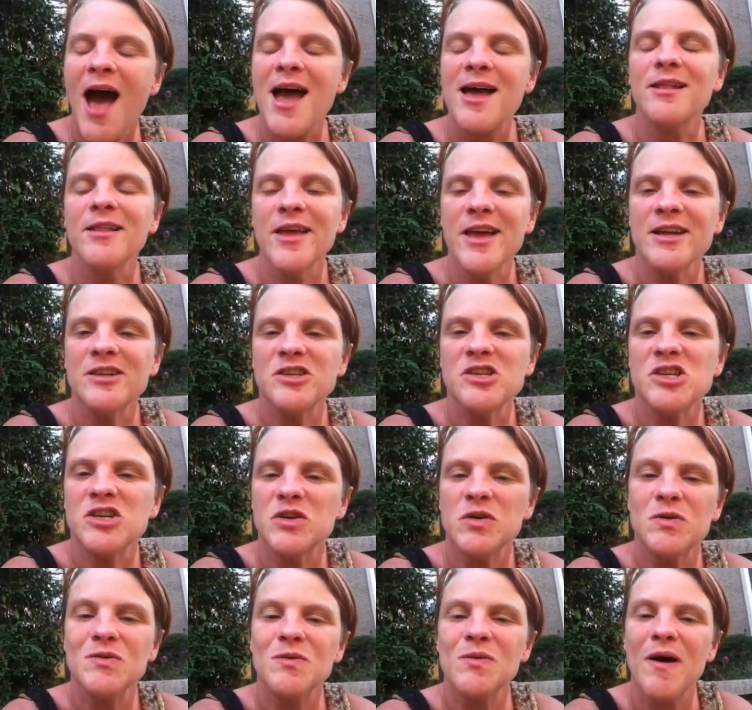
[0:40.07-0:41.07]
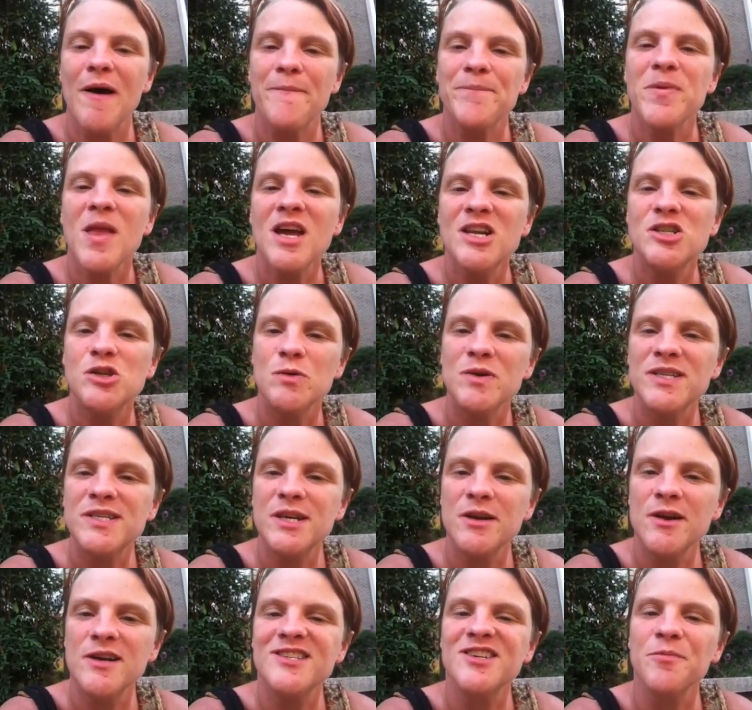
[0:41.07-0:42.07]
I like to um, do a
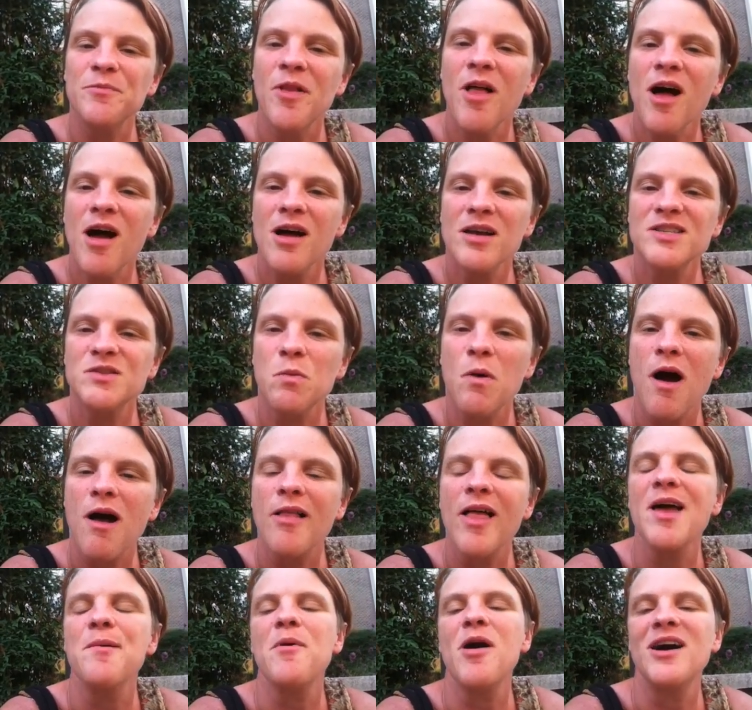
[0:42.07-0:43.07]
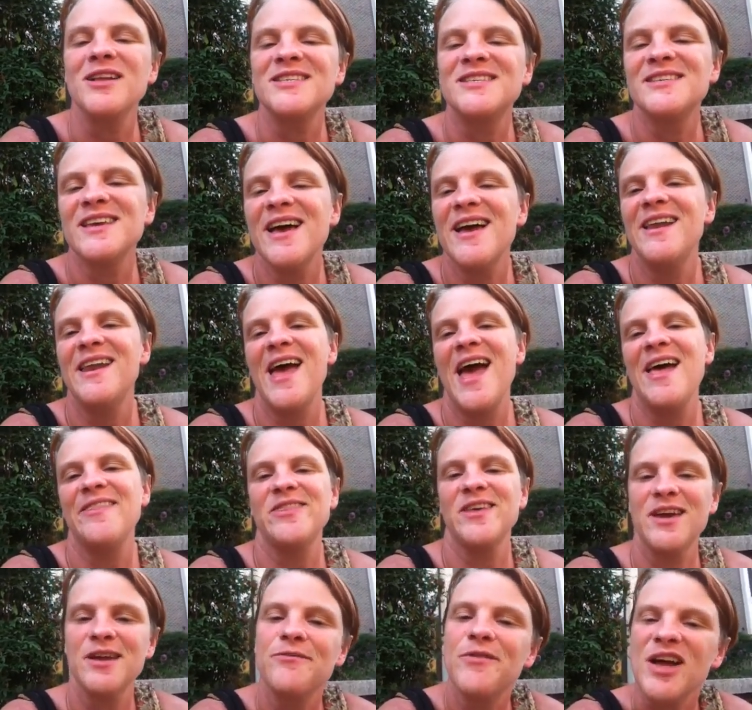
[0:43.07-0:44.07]
series of blogs while I'm on site
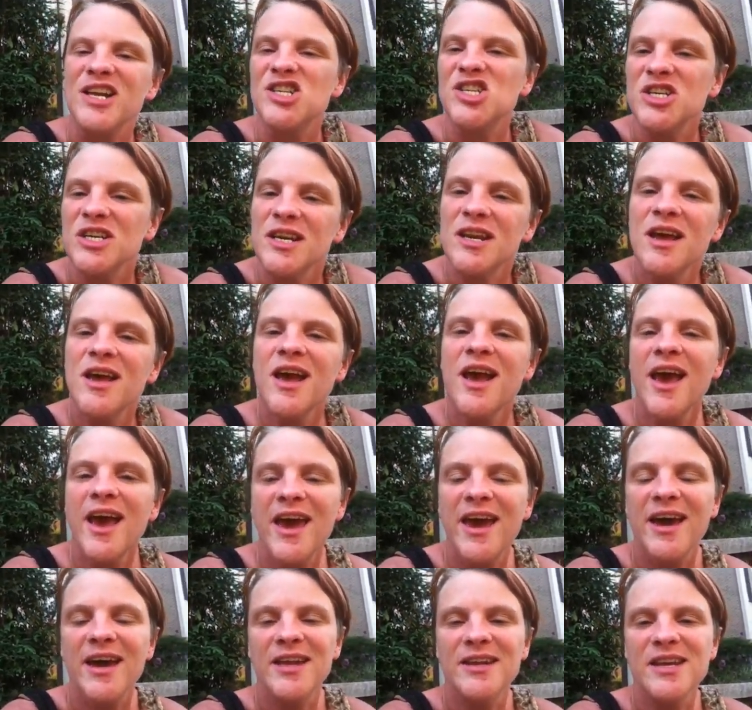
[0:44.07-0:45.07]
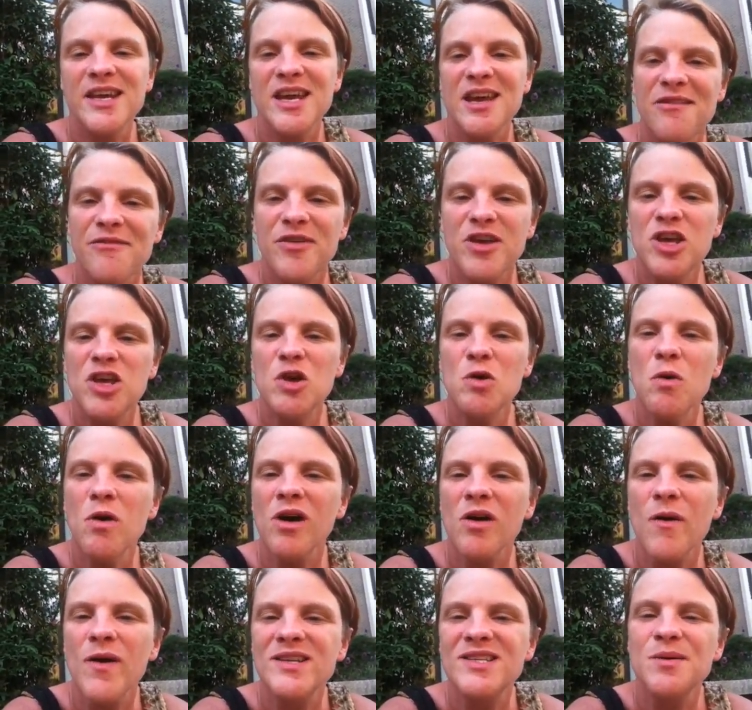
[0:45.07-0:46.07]
at the convention. And if you
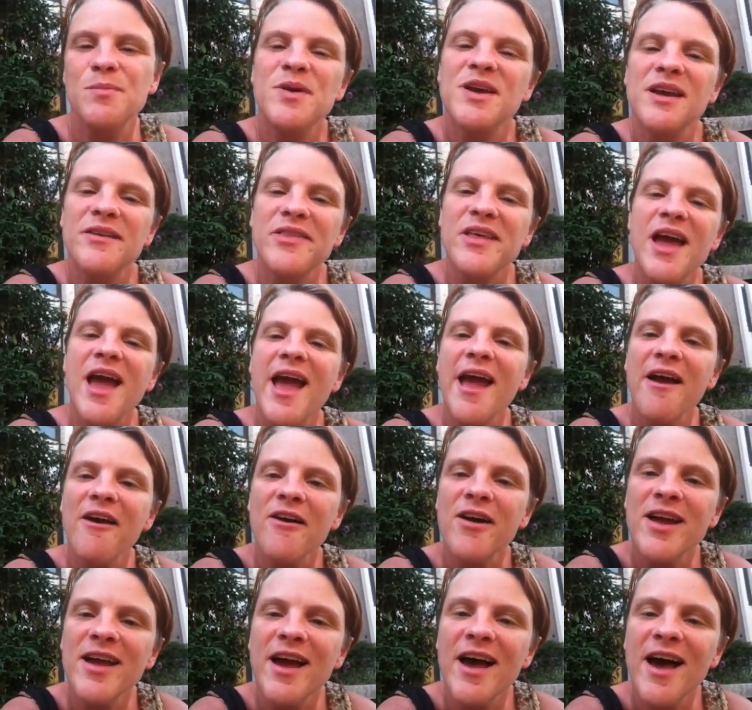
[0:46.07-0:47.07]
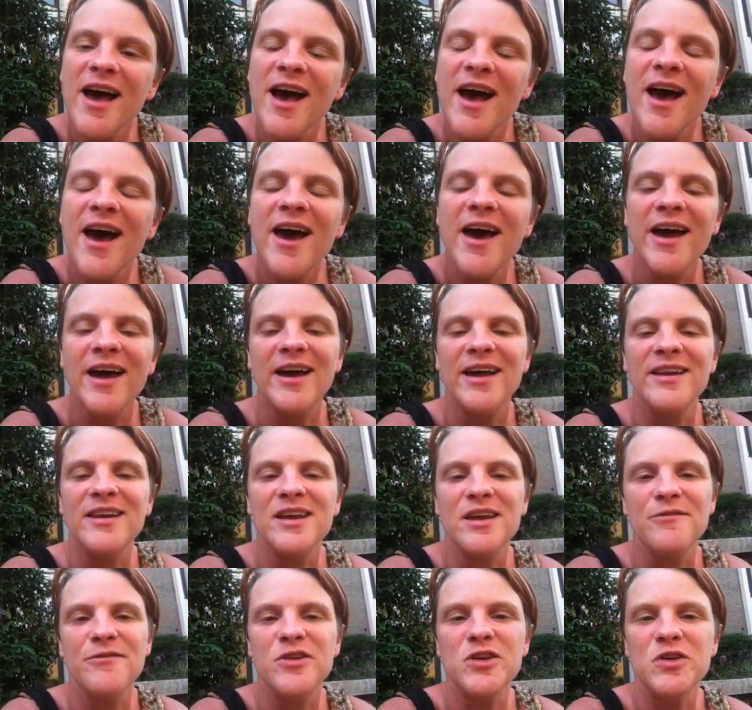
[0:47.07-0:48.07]
are going to be in the area,
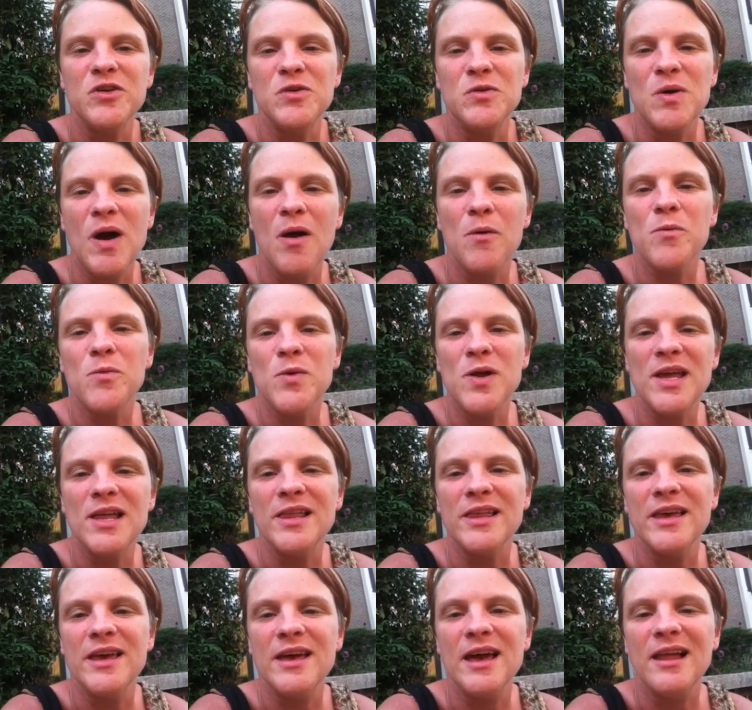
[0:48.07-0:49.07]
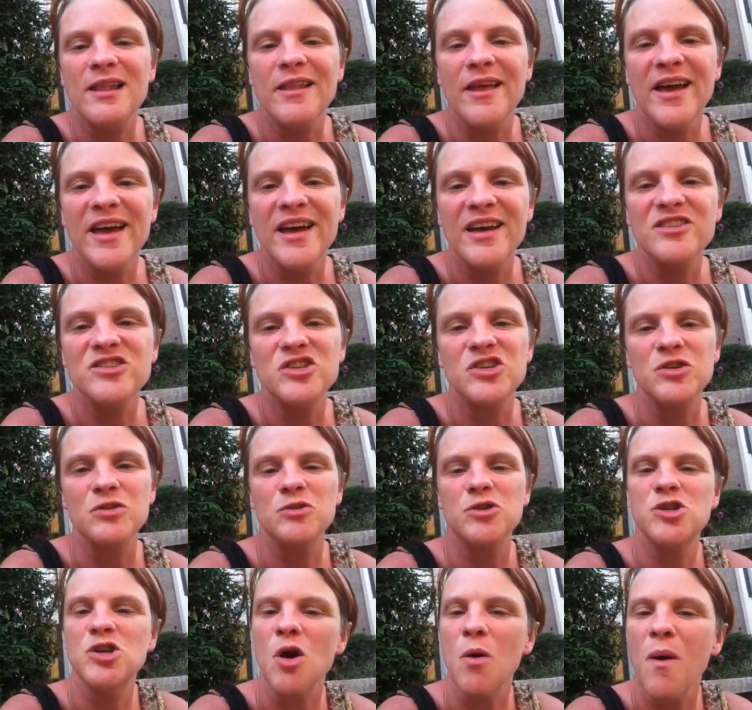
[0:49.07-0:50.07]
and if you really uh, like
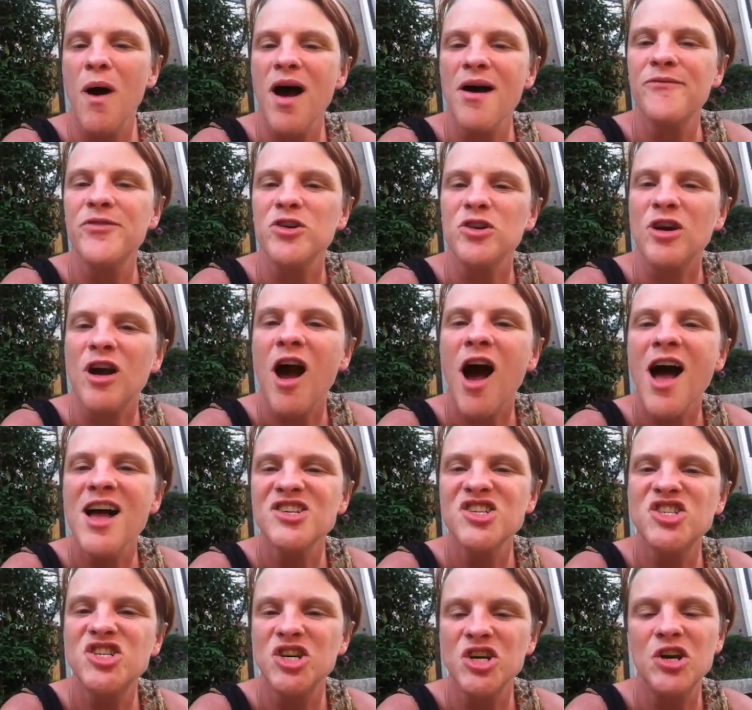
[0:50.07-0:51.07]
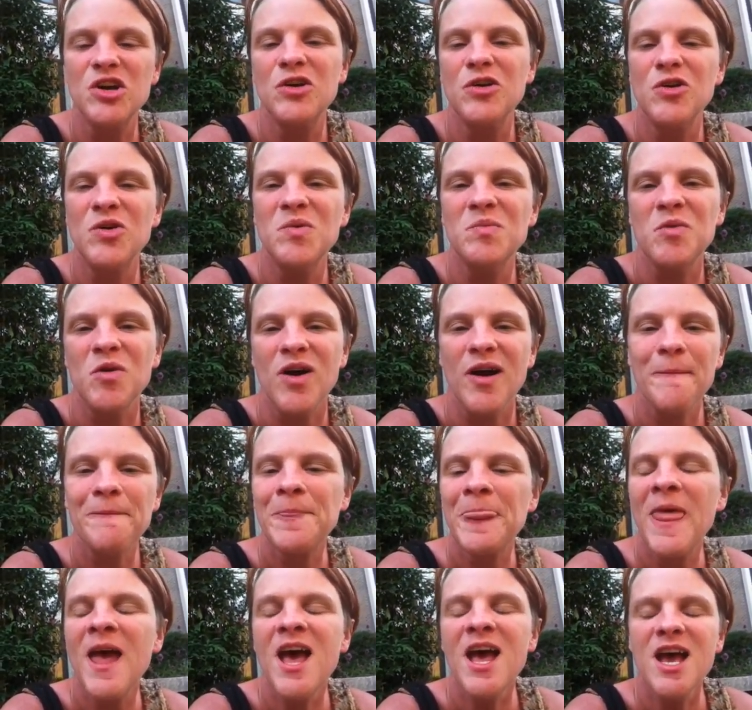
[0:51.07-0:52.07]
to show off your costume, or
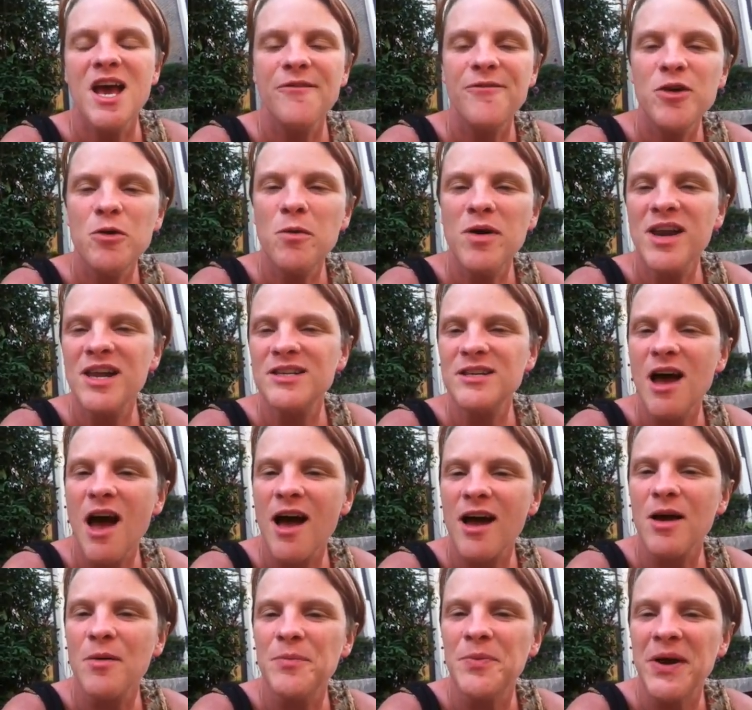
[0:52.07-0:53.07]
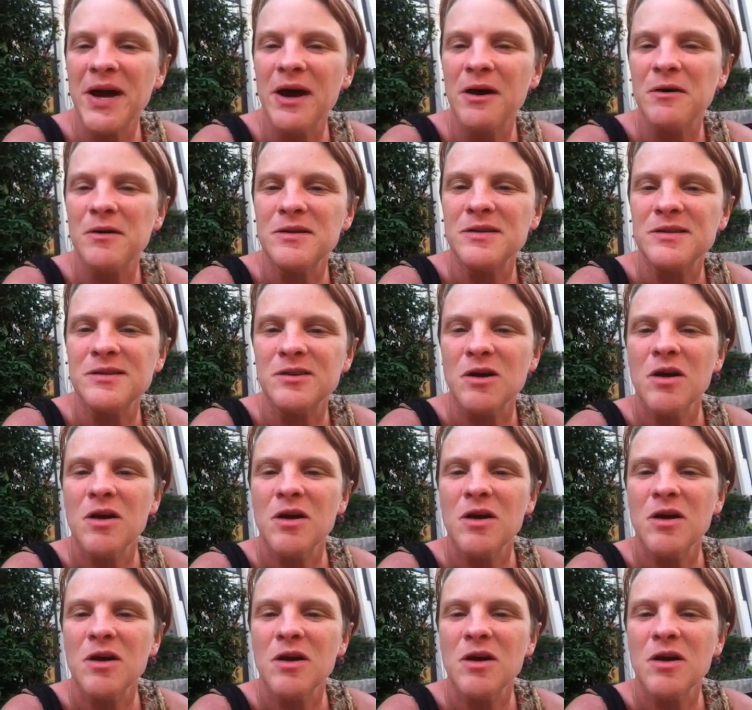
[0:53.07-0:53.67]
if you want to talk about